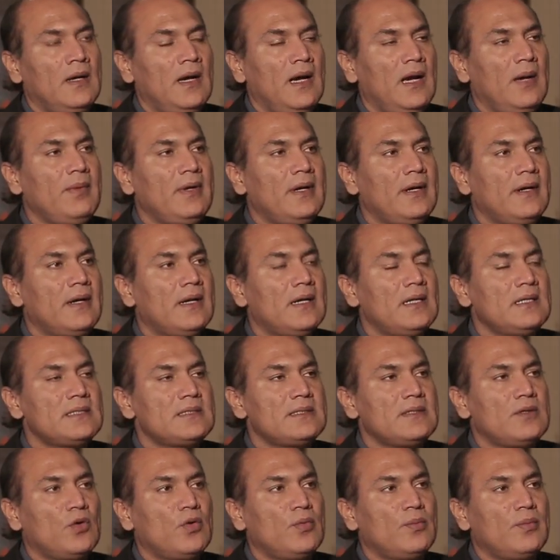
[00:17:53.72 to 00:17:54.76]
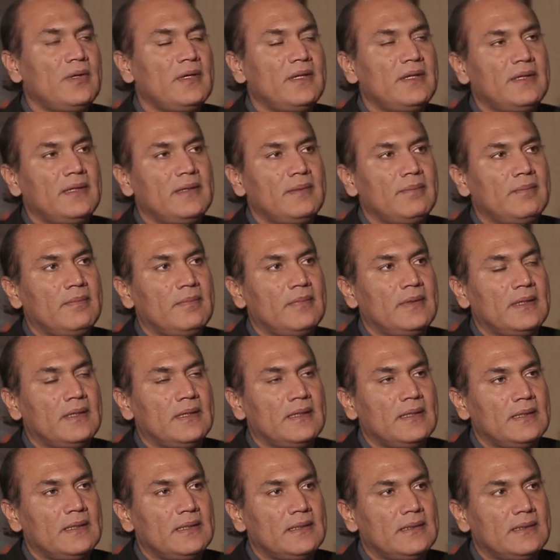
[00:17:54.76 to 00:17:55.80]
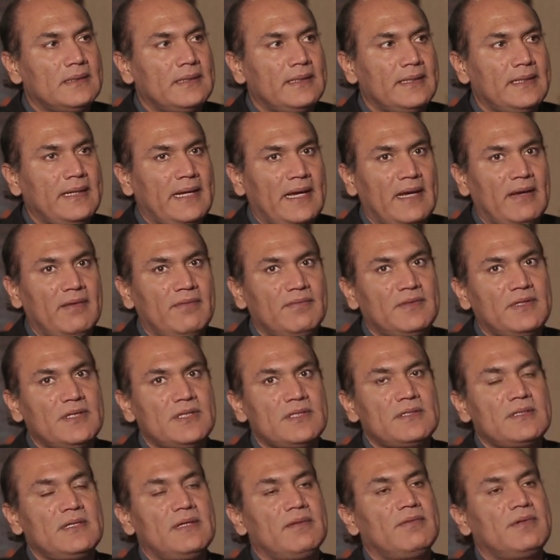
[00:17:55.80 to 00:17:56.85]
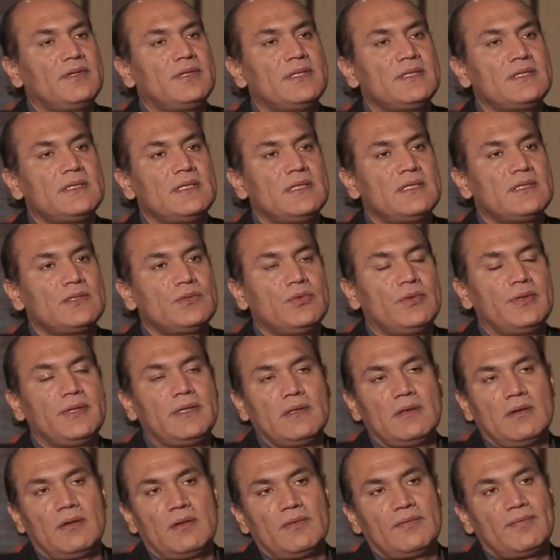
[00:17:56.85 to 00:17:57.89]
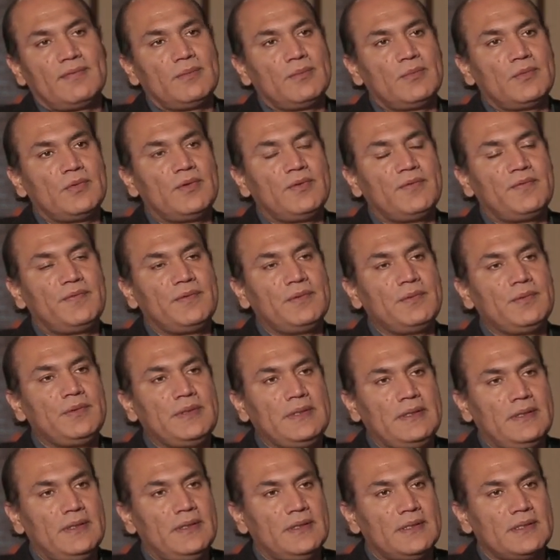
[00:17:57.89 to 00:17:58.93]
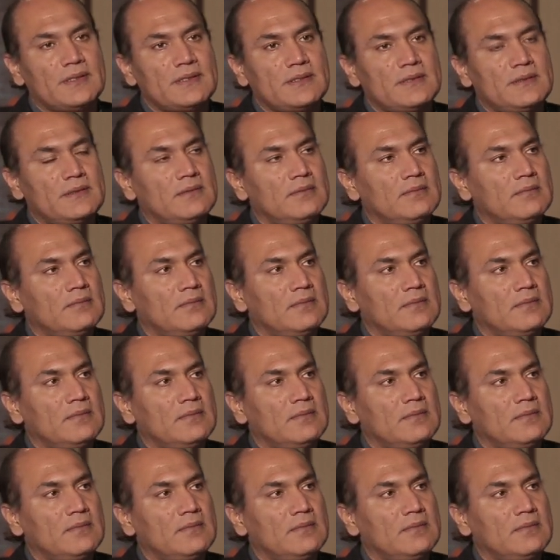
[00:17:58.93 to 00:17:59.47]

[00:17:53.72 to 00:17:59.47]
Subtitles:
I mean, adults normally, they have this liver disease going on from good few years.